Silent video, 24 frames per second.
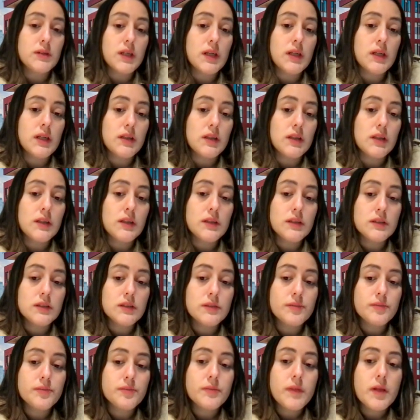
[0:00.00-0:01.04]
athletes,
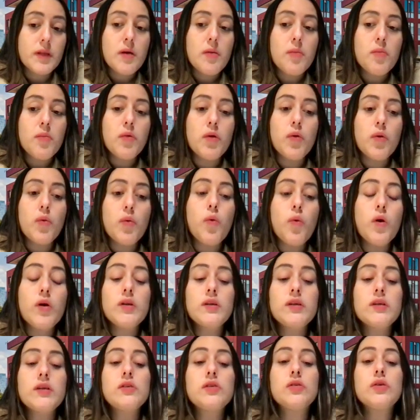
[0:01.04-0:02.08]
but
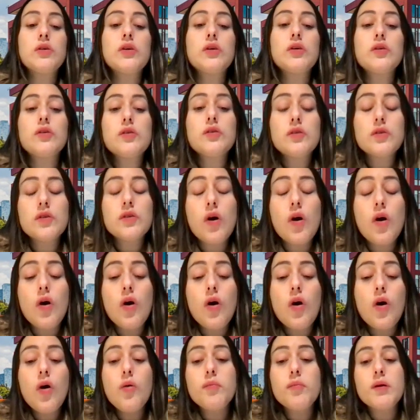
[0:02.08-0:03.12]
wanted to include
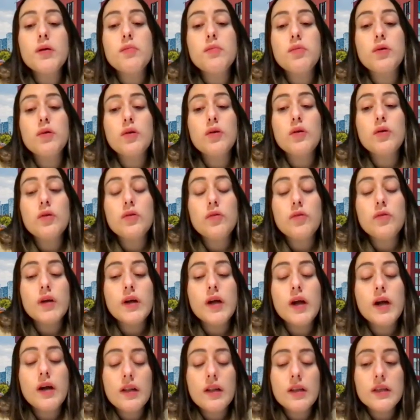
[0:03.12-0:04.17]
all people
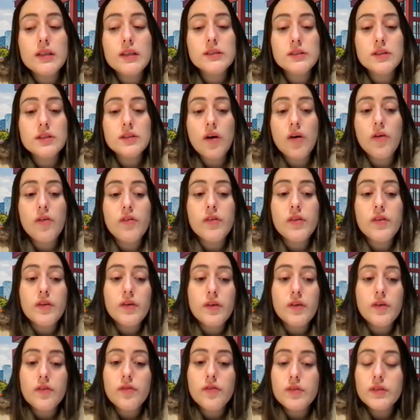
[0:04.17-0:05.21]
regardless of
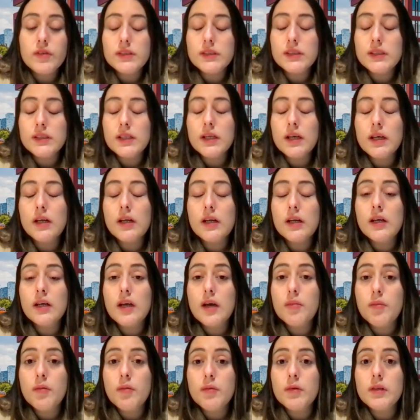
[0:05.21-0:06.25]
their physical
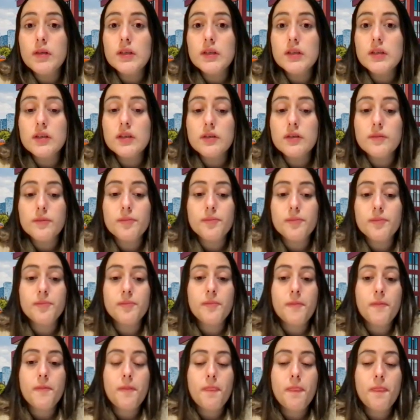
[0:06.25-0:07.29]
capability.
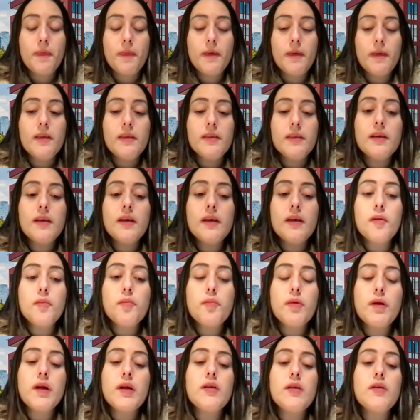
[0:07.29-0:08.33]
The
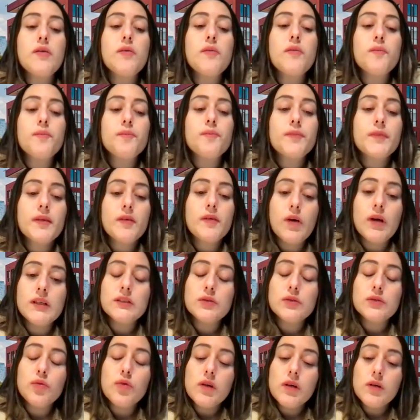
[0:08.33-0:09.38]
campaign was
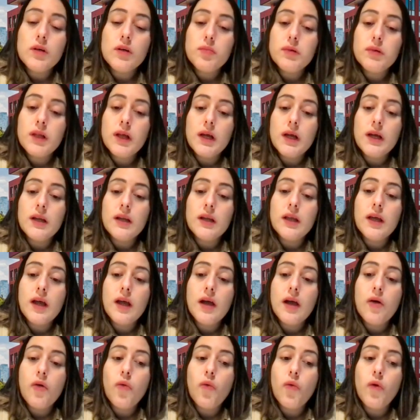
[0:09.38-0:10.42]
well planned
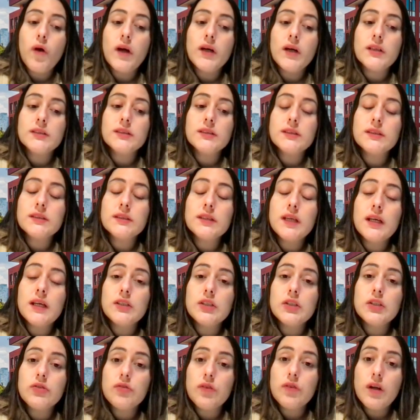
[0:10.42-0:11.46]
and was
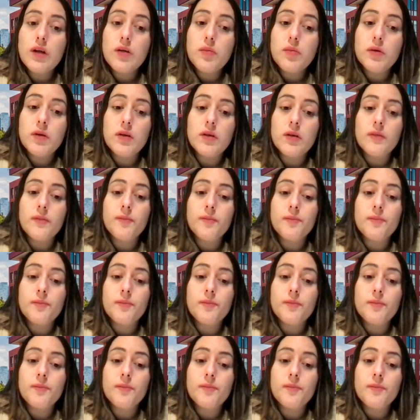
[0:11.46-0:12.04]
data-driven,